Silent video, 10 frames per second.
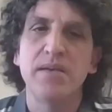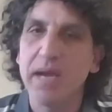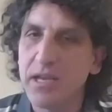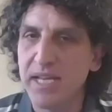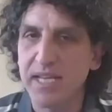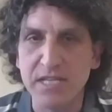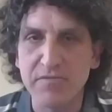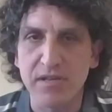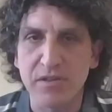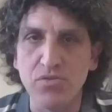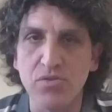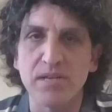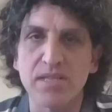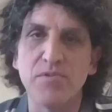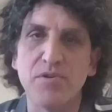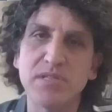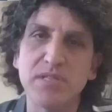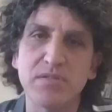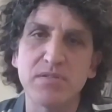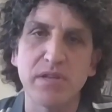By the way, in Israel too, but
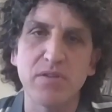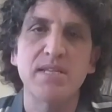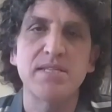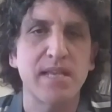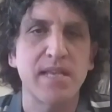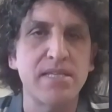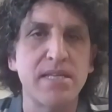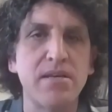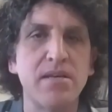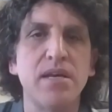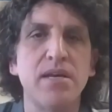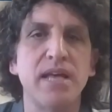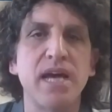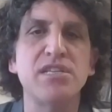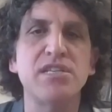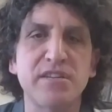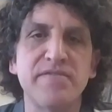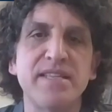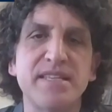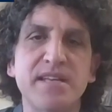mostly through the U S and NASA, they actually
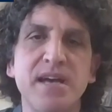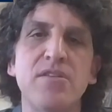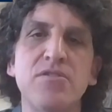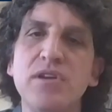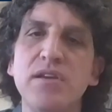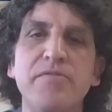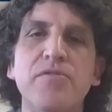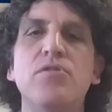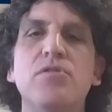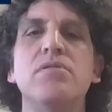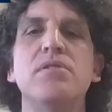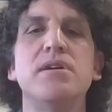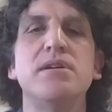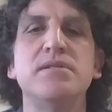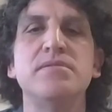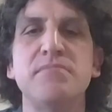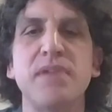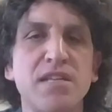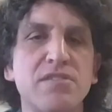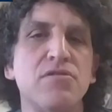survey the sky looking for uh,
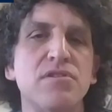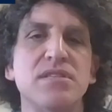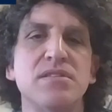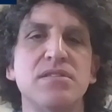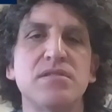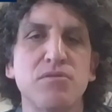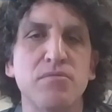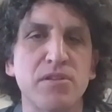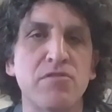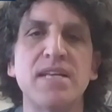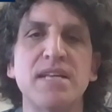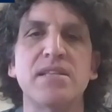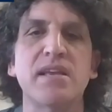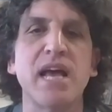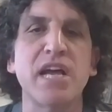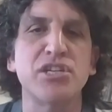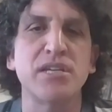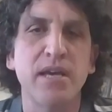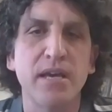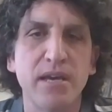asteroids or meteorites that can
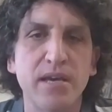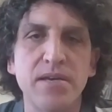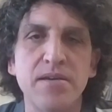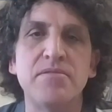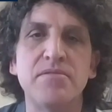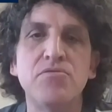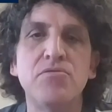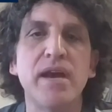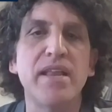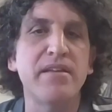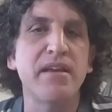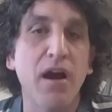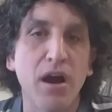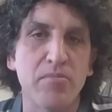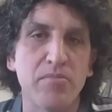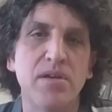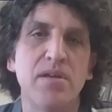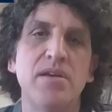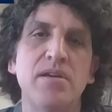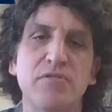actually uh, do any harm
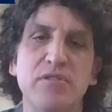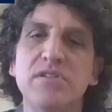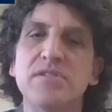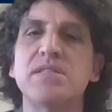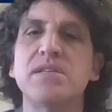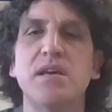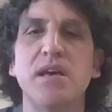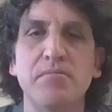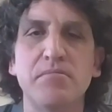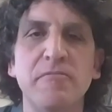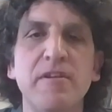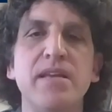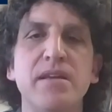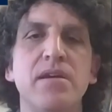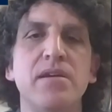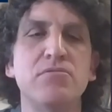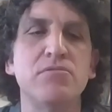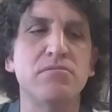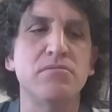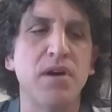uh, to Earth and really uh,
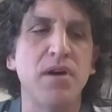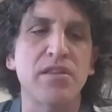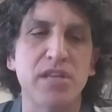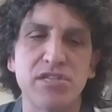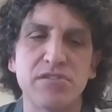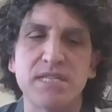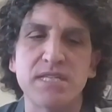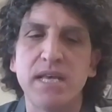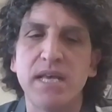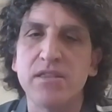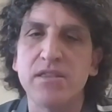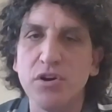do are dangerous. Important.